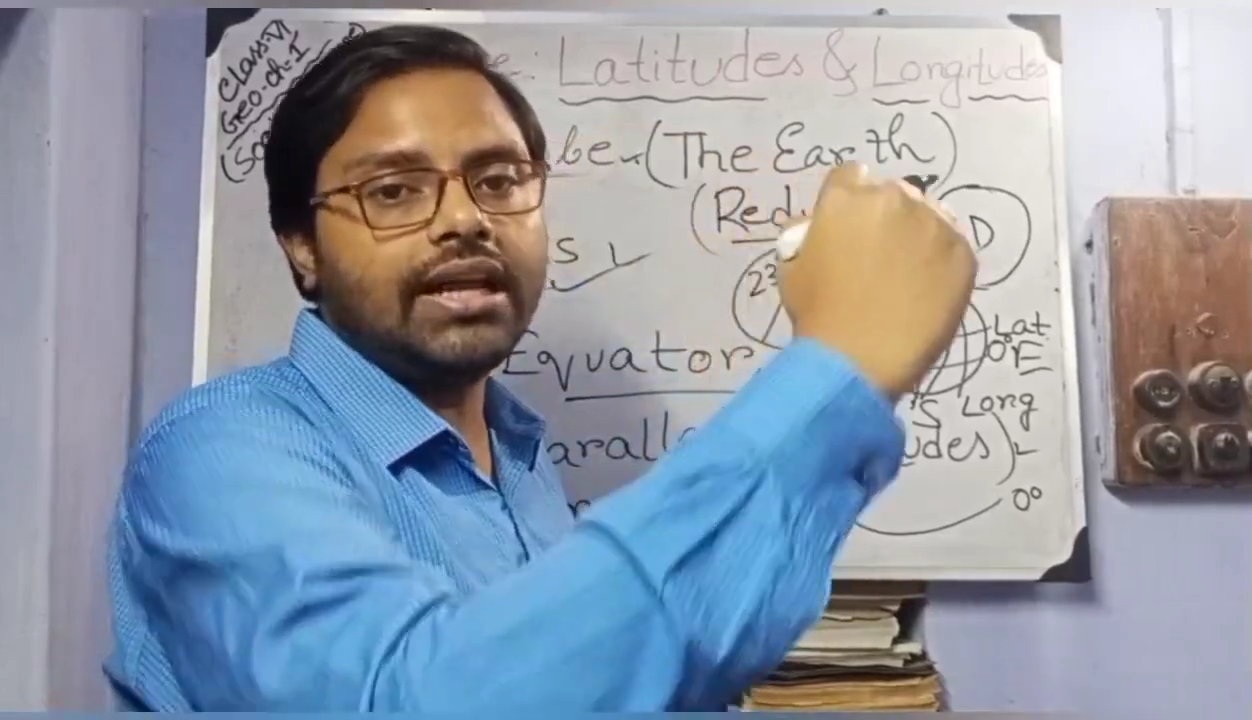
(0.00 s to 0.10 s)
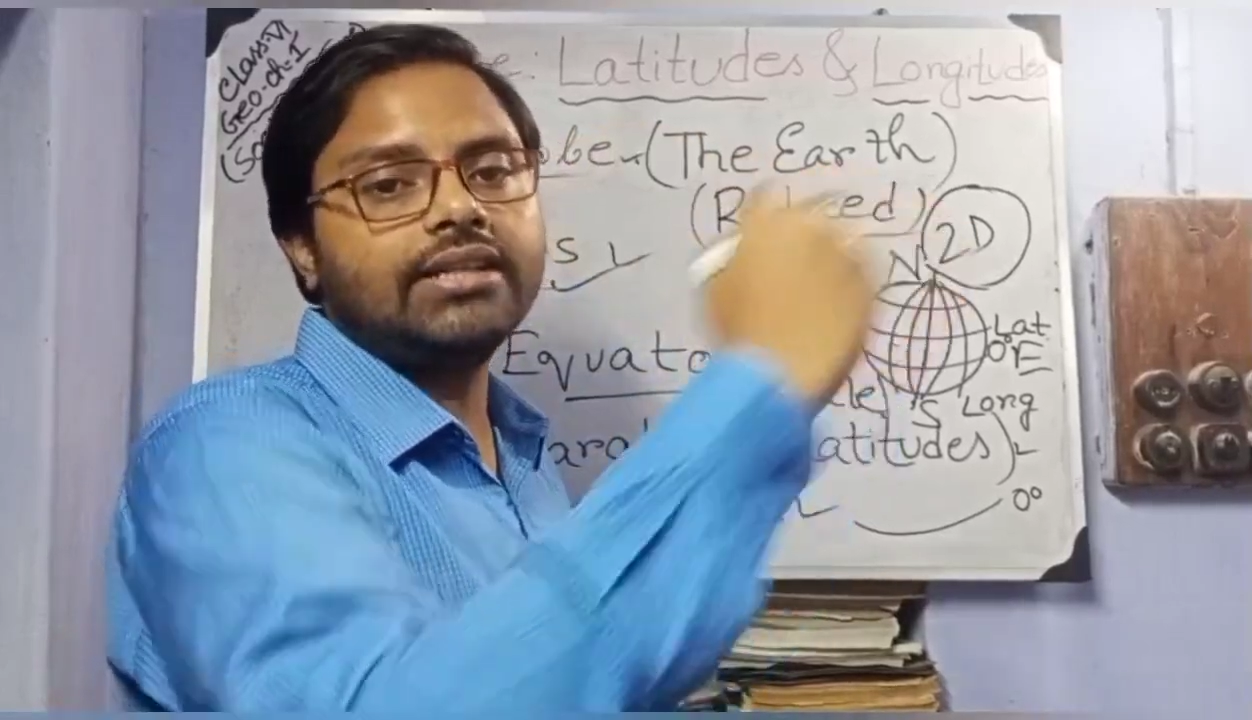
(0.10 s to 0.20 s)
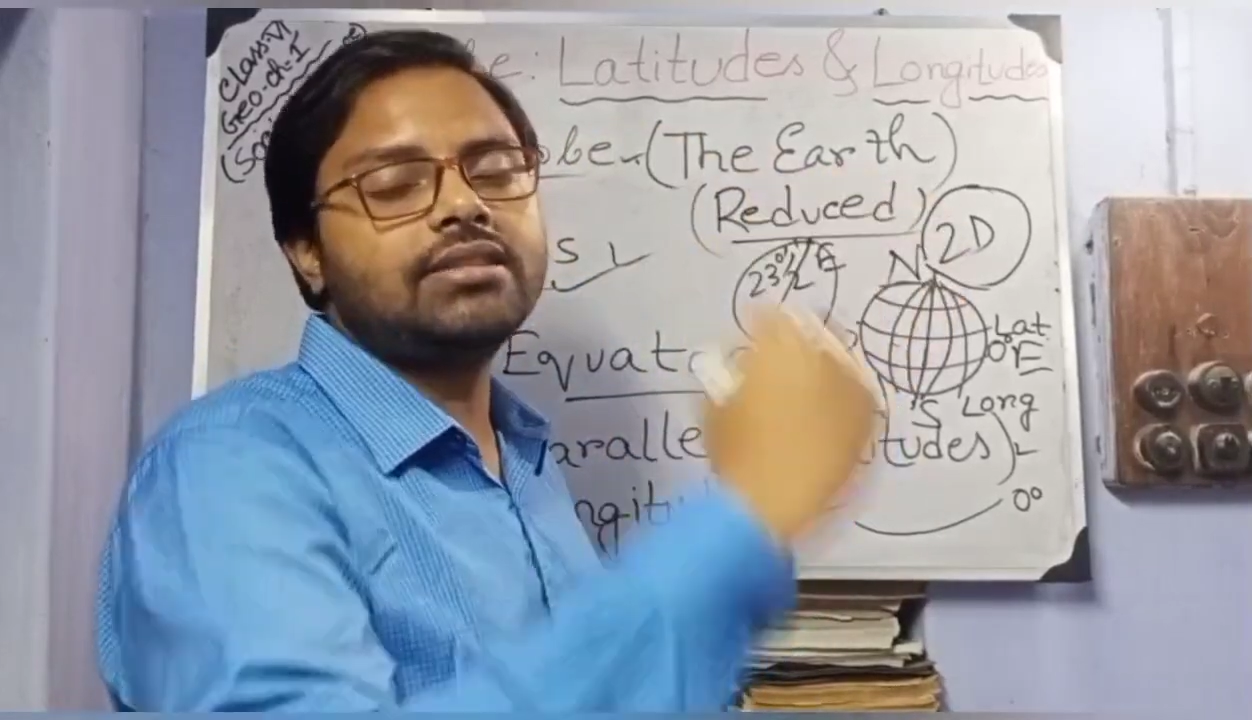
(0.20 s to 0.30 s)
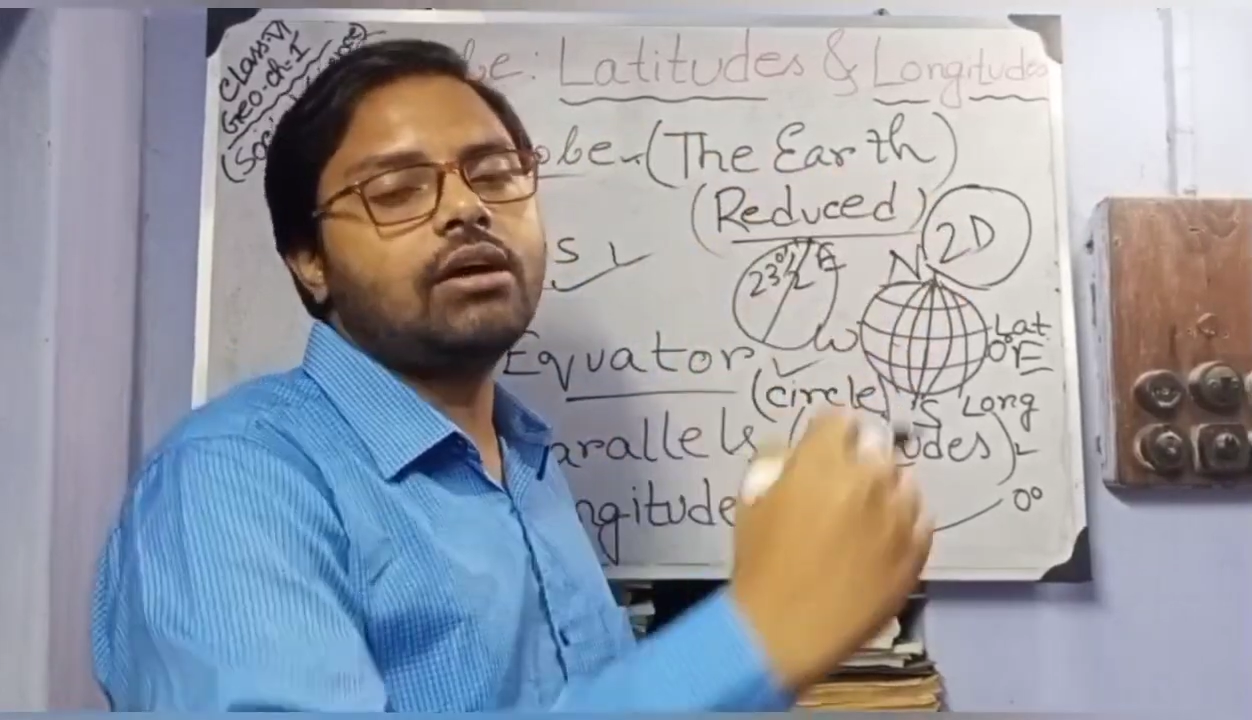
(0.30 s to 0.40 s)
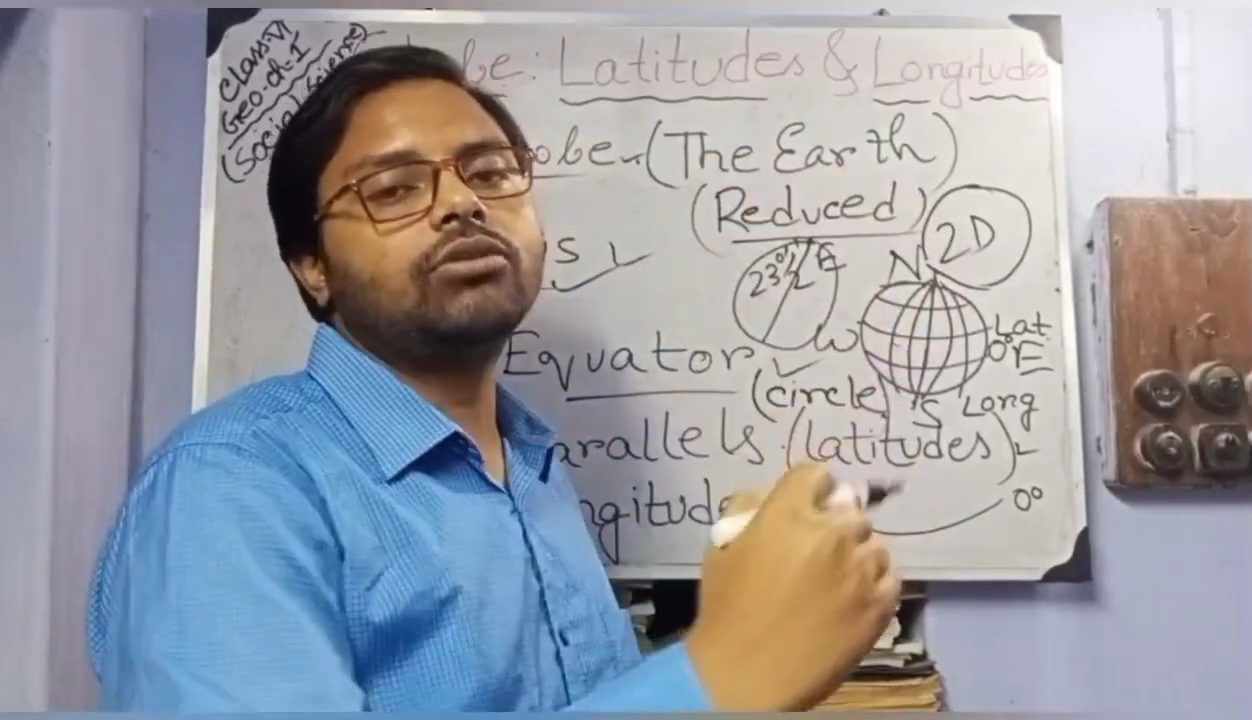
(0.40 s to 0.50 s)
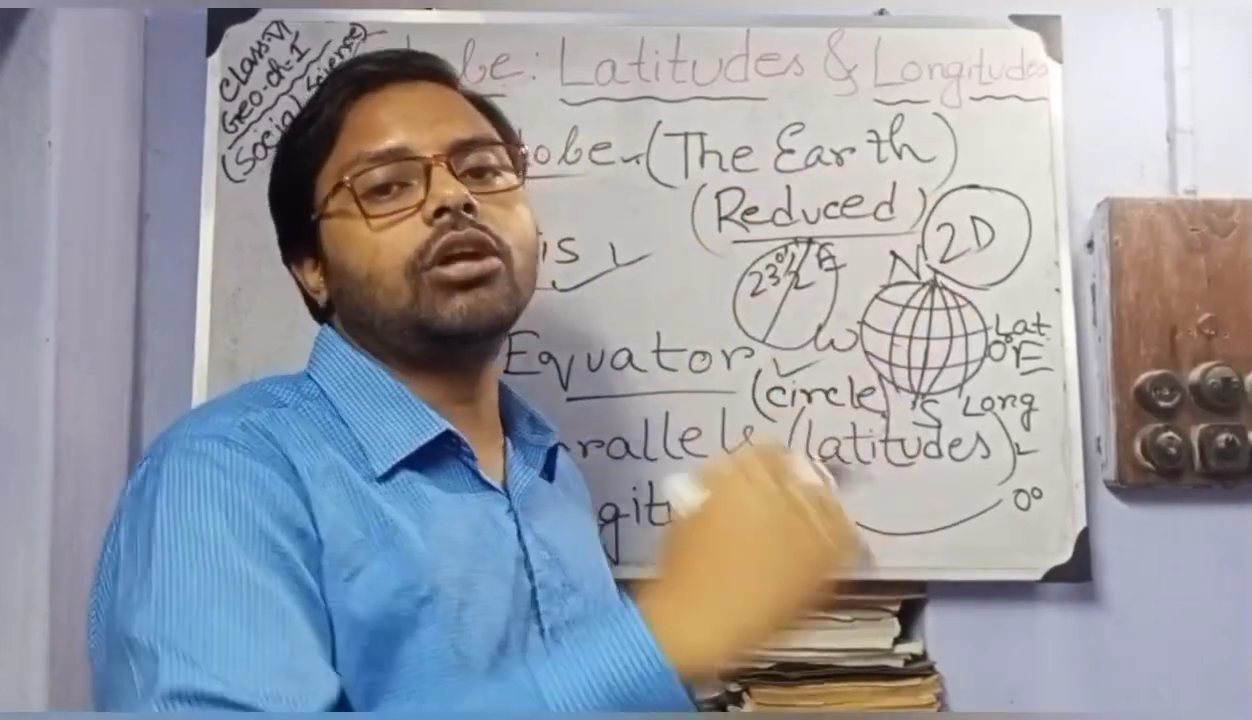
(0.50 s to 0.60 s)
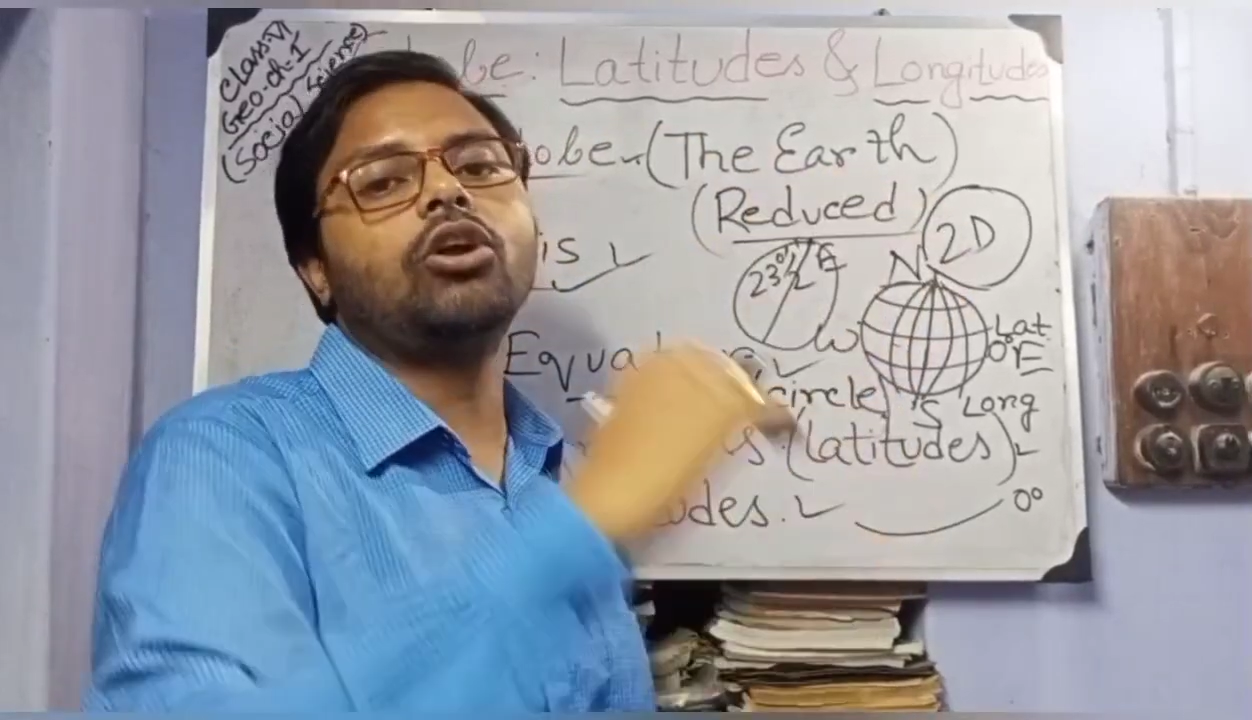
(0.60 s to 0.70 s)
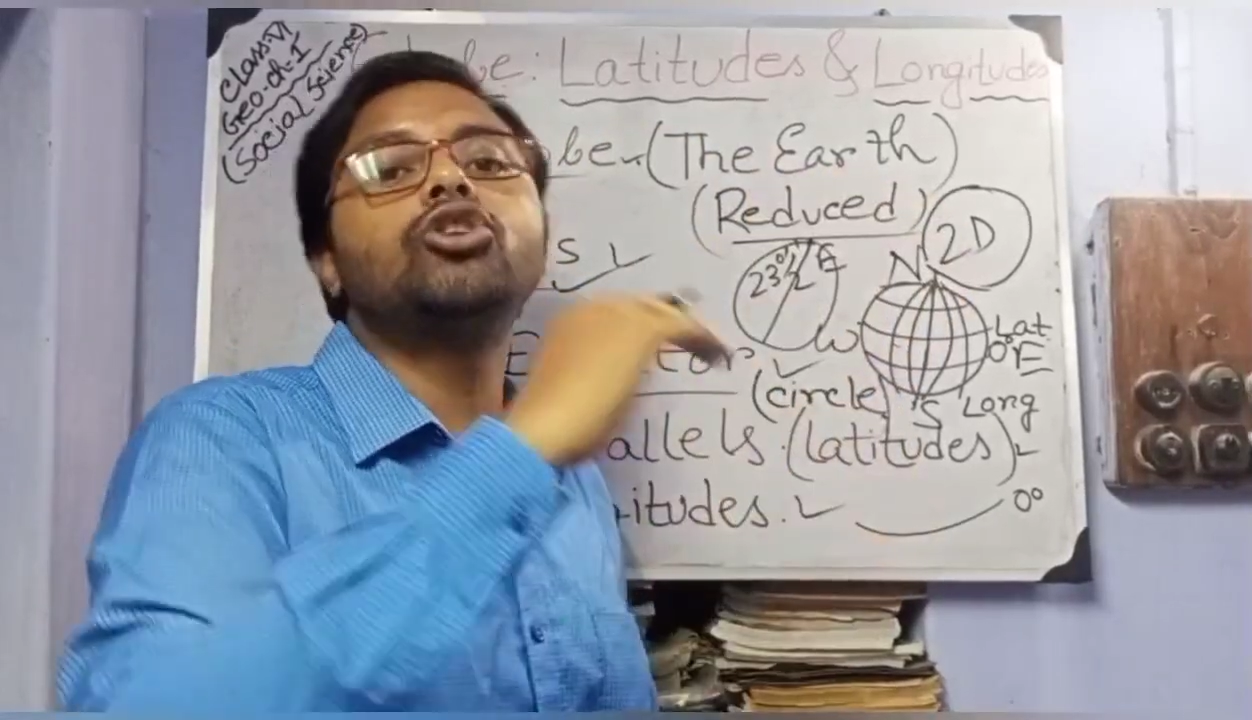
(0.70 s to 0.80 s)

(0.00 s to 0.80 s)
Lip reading: and southern,